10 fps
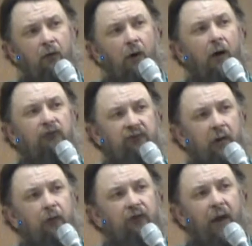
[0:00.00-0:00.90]
What
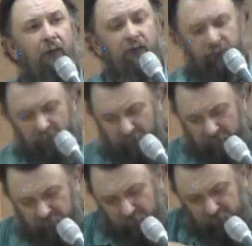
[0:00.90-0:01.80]
she was having to say
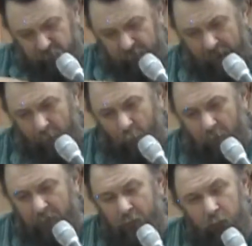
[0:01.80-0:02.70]
is that you've got
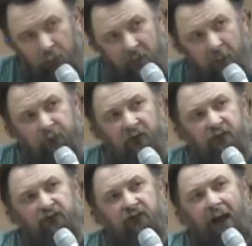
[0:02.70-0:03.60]
one who lives
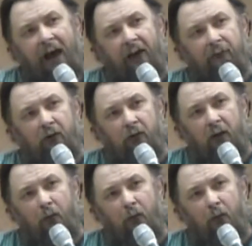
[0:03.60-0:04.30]
inside of you,